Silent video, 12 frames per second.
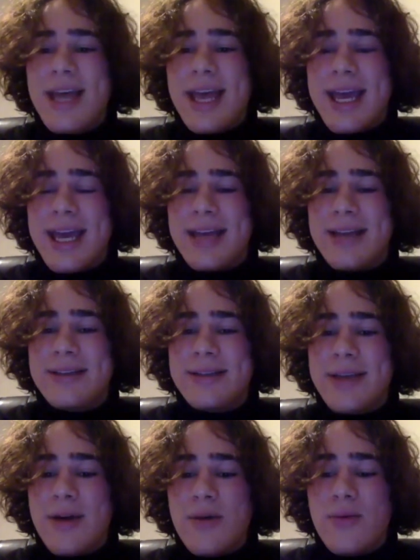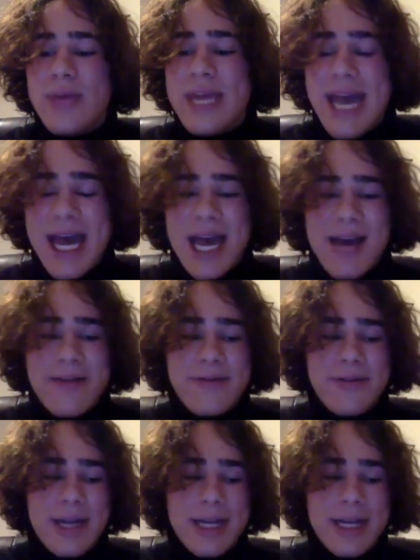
And so we have an